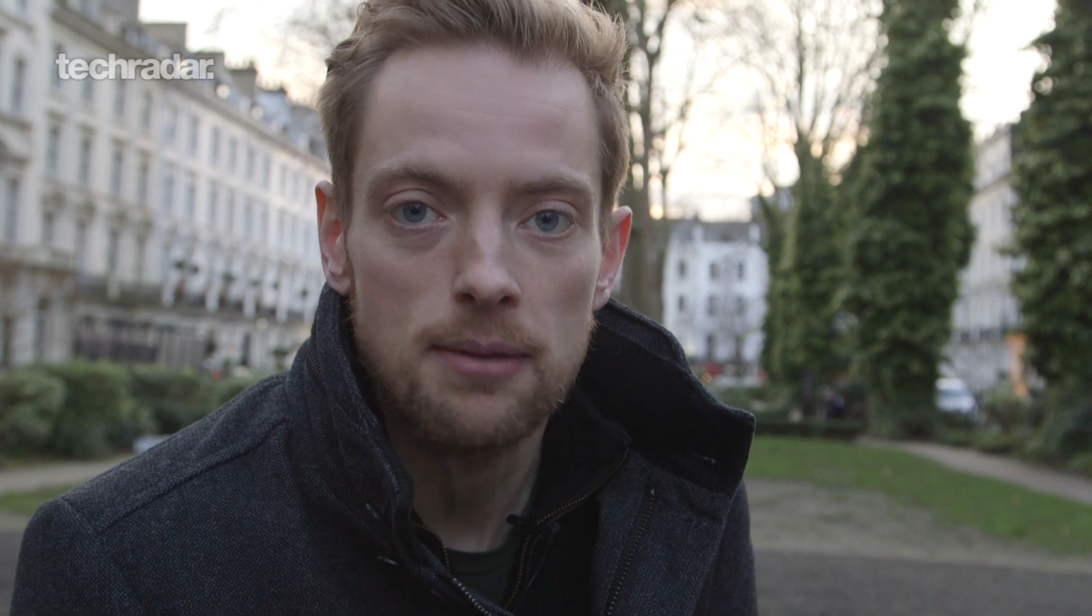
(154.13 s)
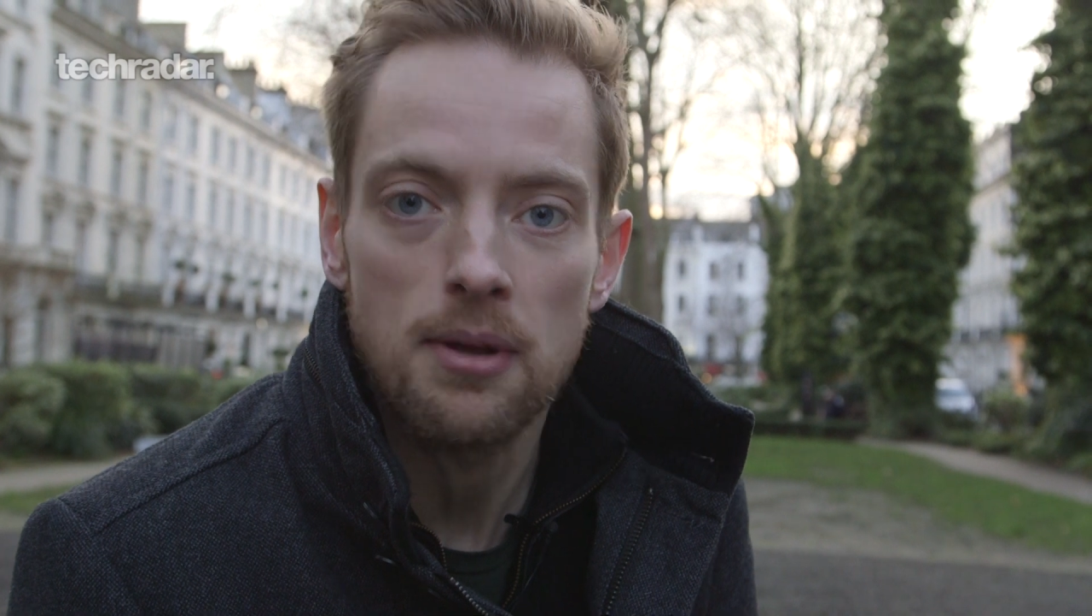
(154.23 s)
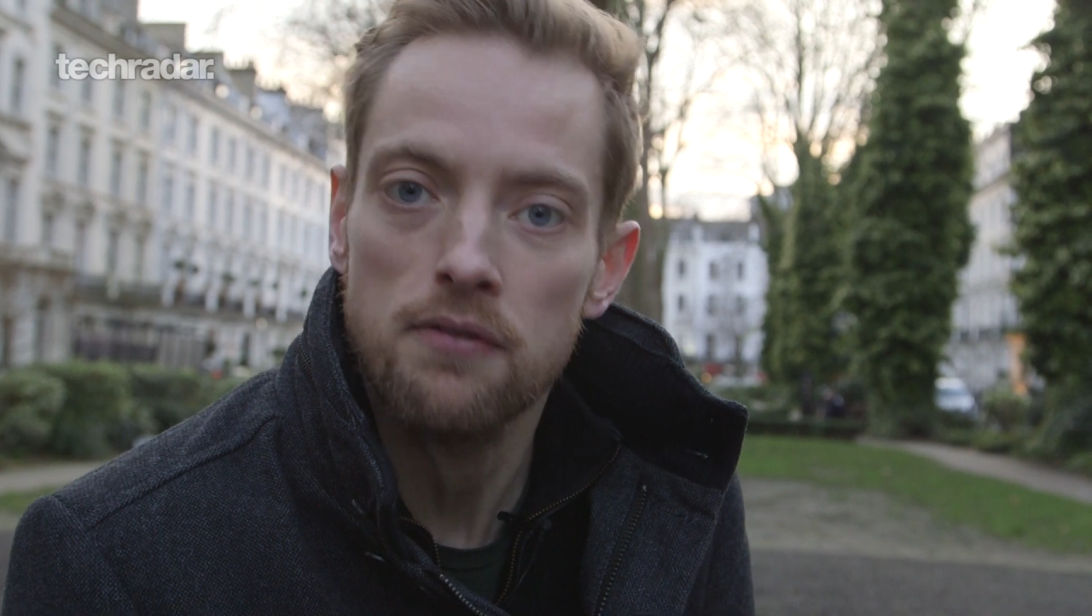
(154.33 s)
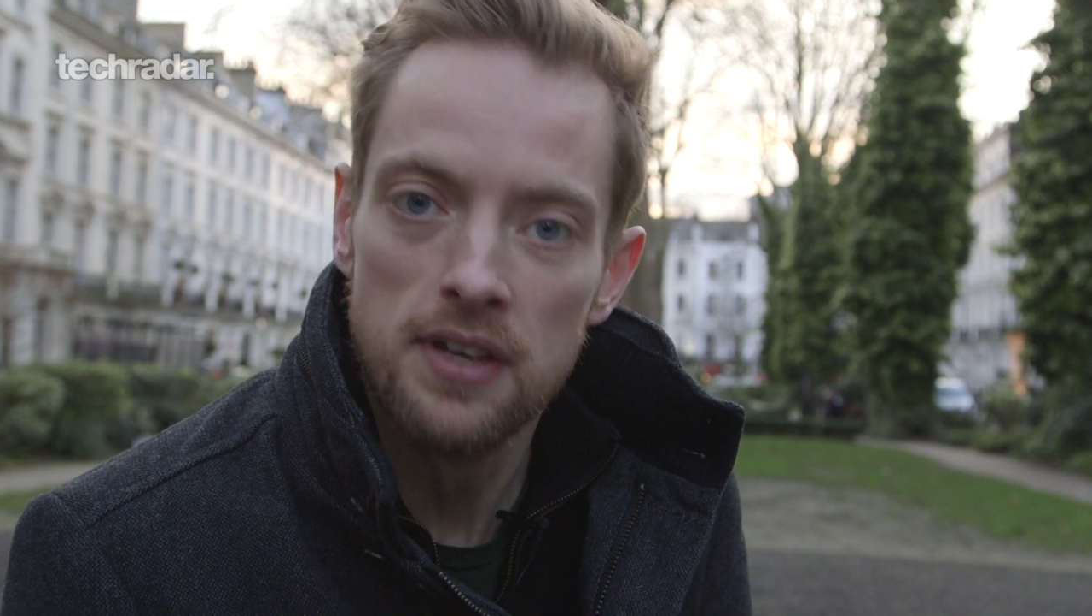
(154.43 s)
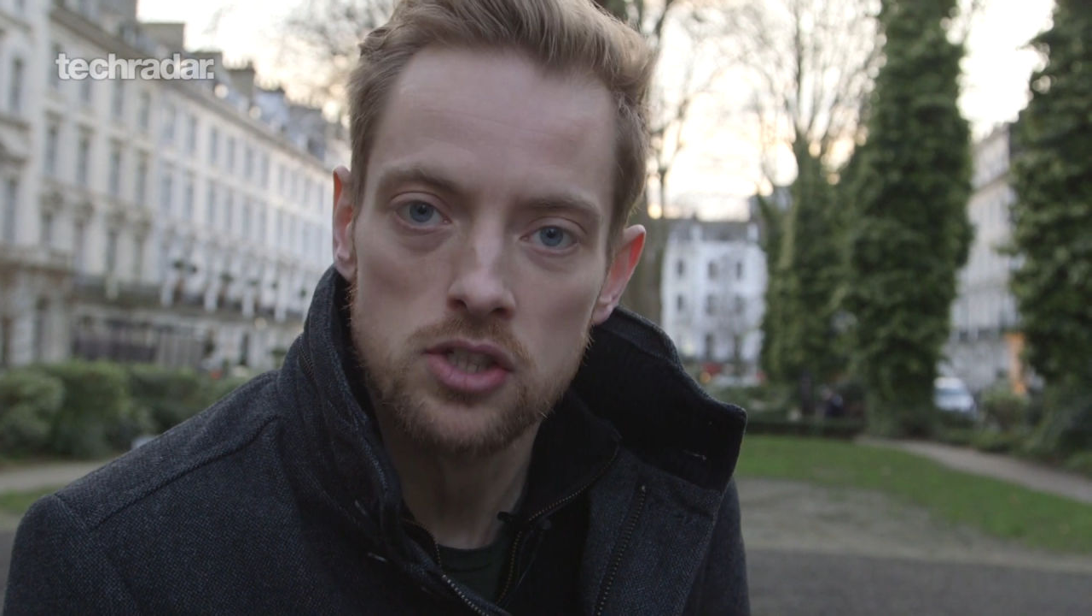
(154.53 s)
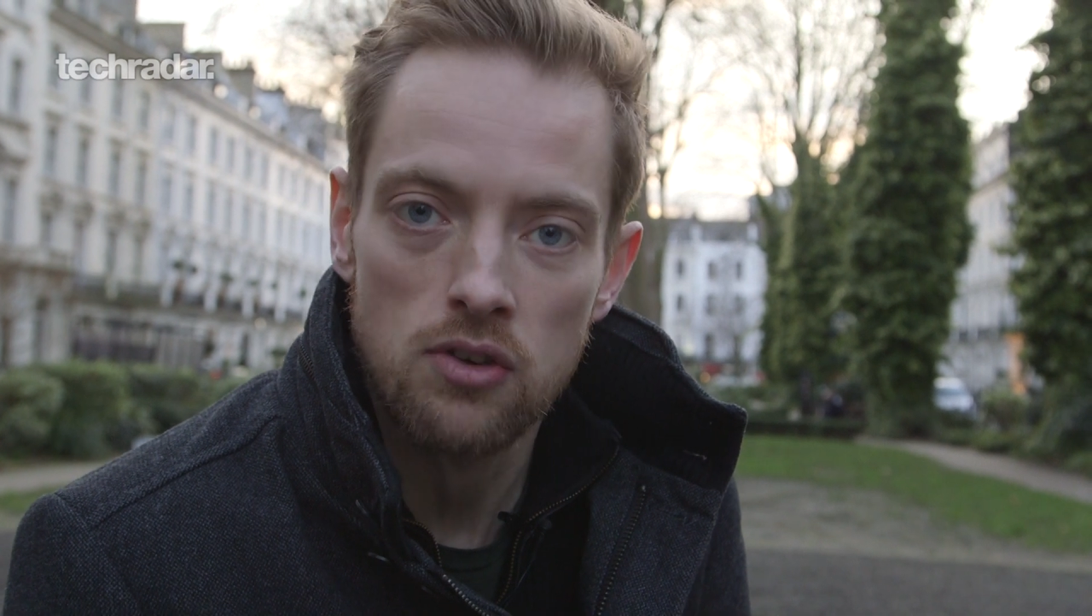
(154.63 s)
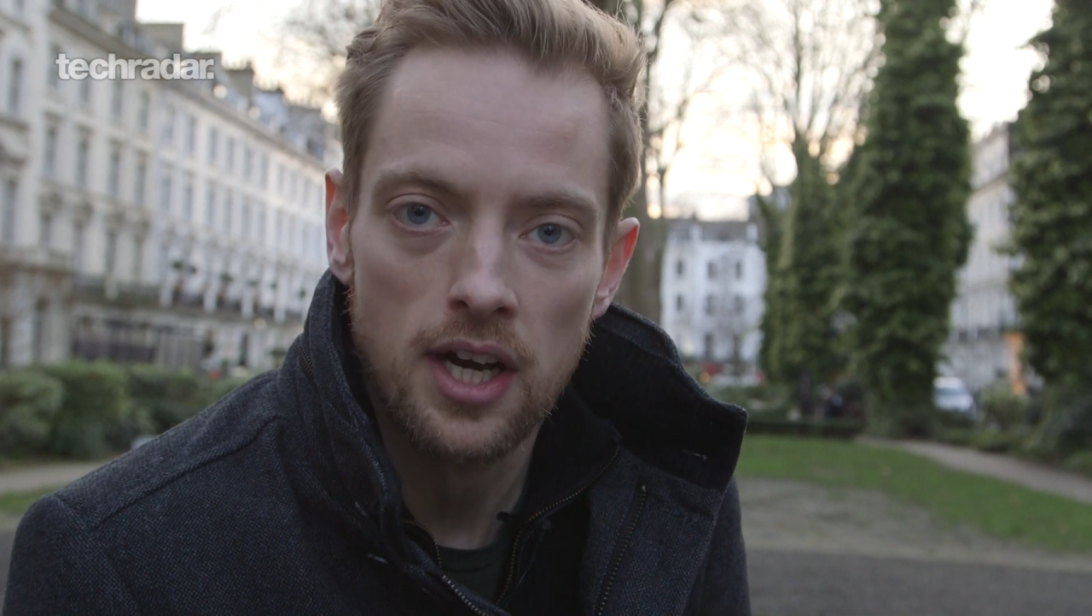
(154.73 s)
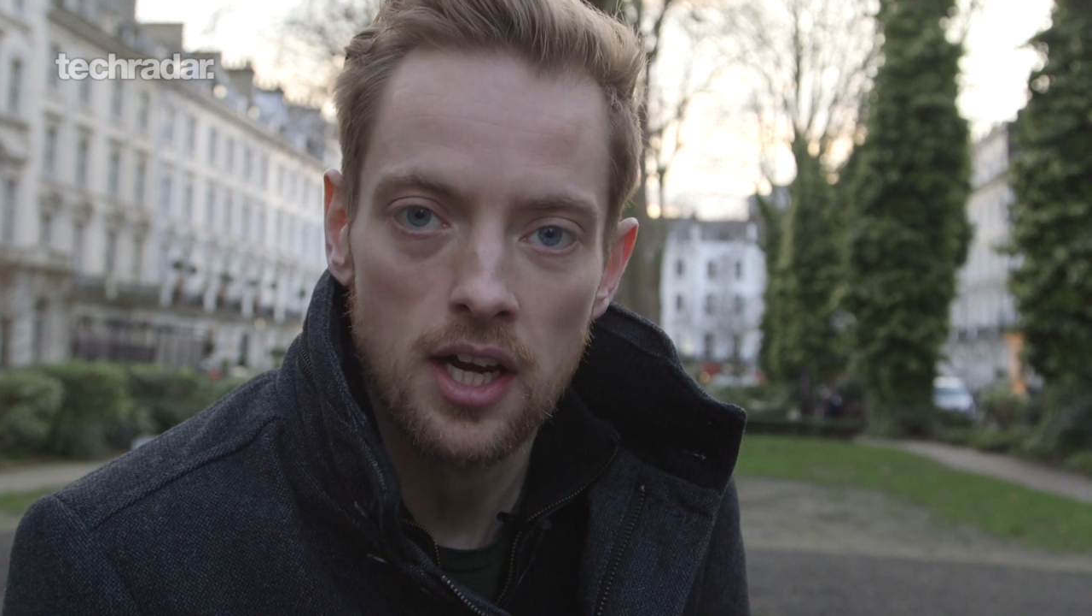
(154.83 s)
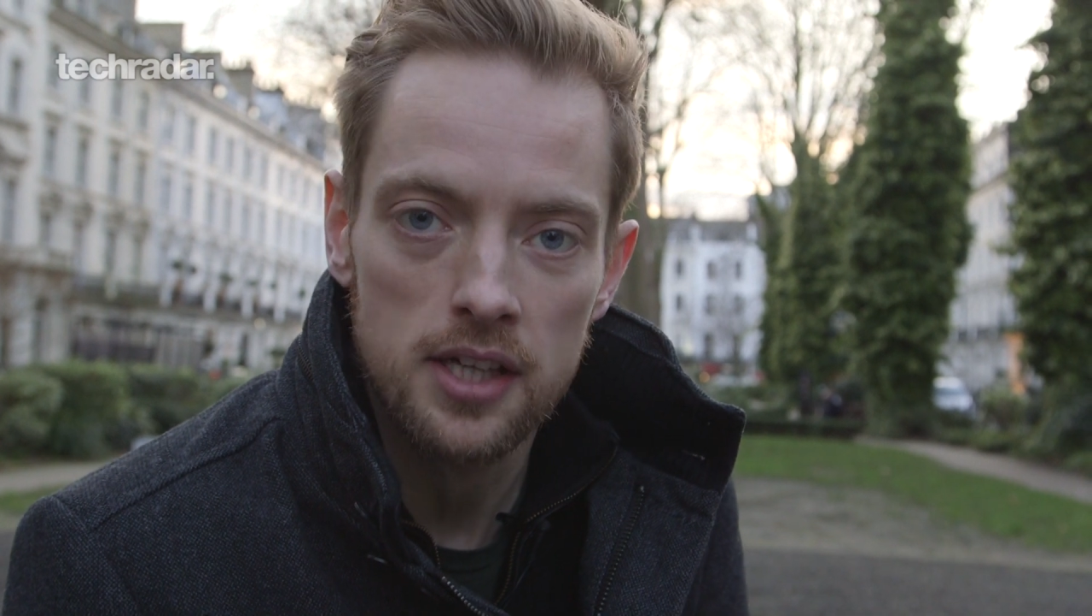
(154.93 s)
keep that fitness tracker